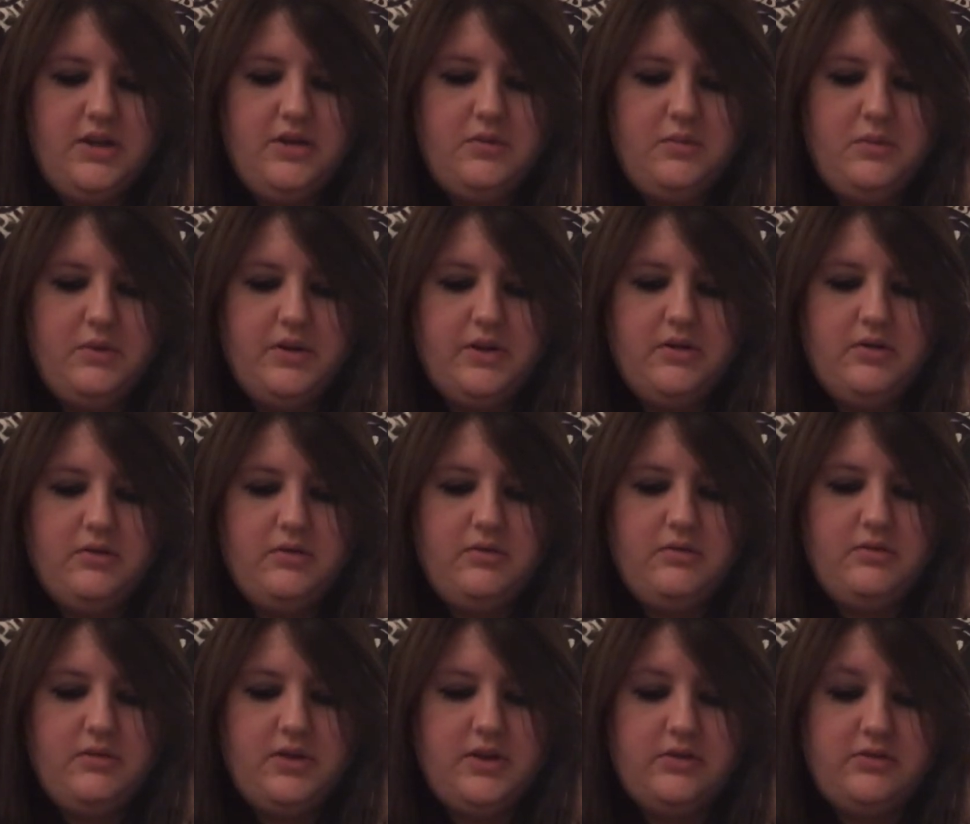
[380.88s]
will,
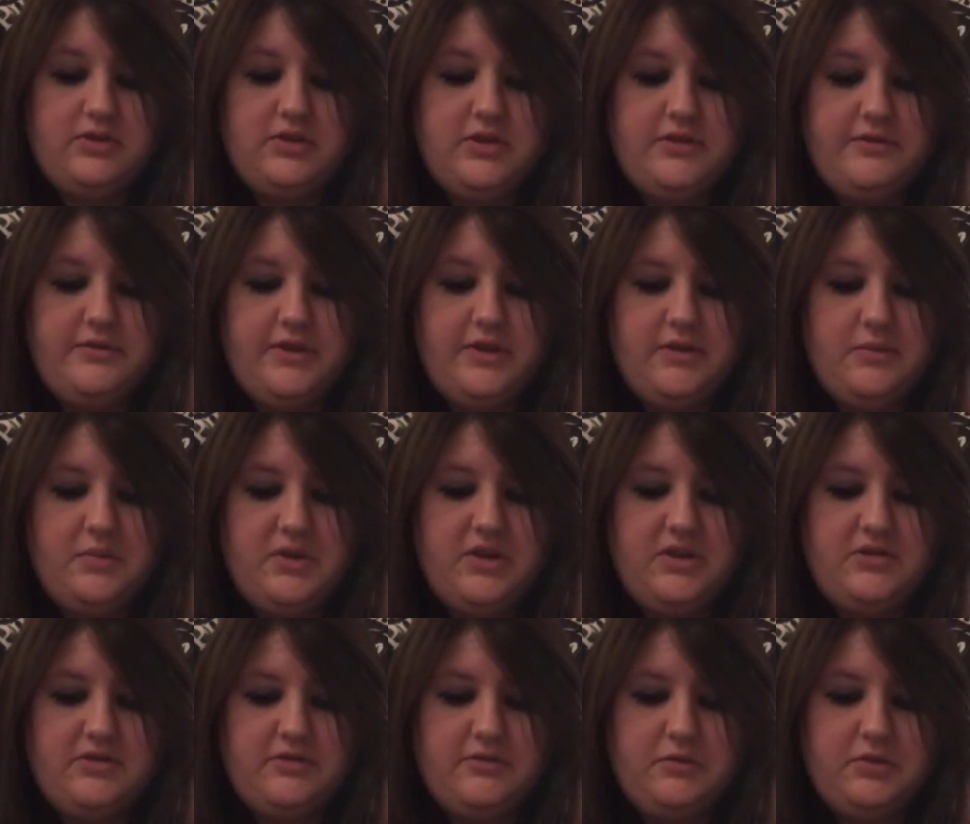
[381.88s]
I'll try and find a
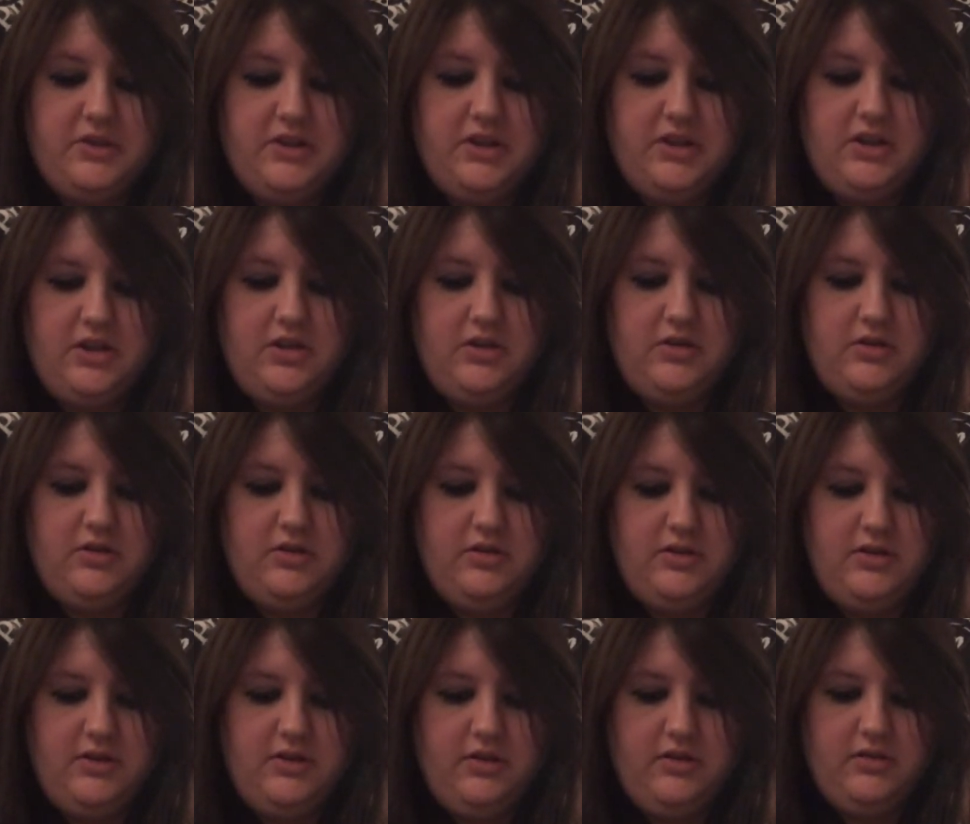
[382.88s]
picture of what it
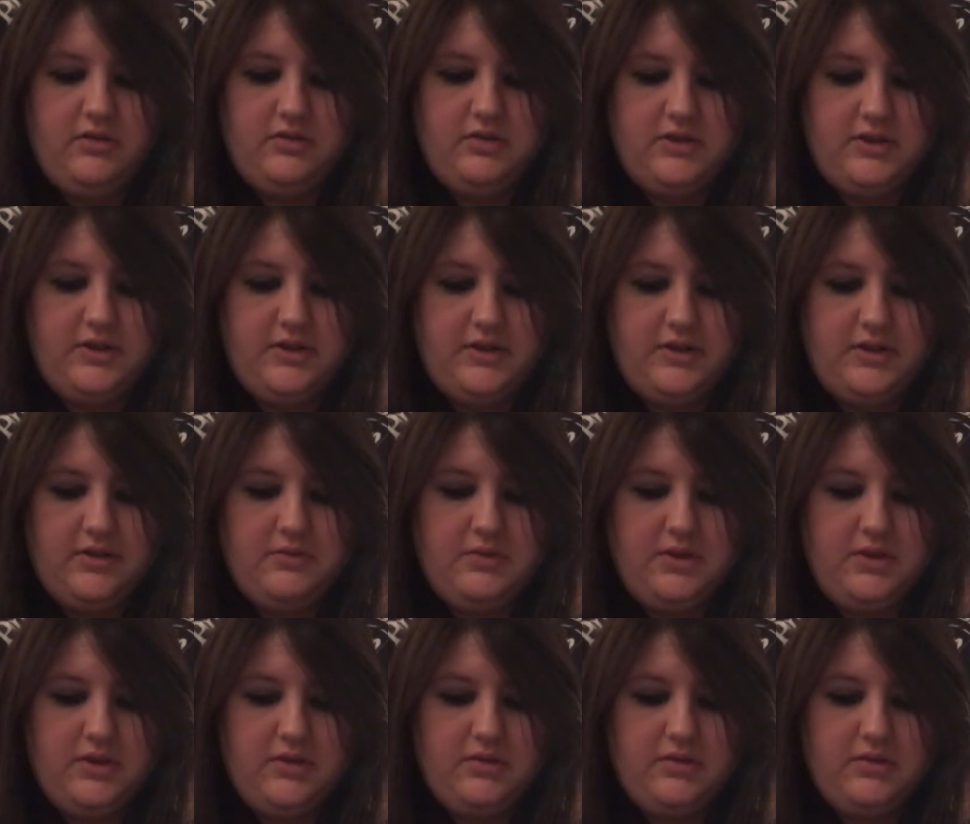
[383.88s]
looked like. There we go.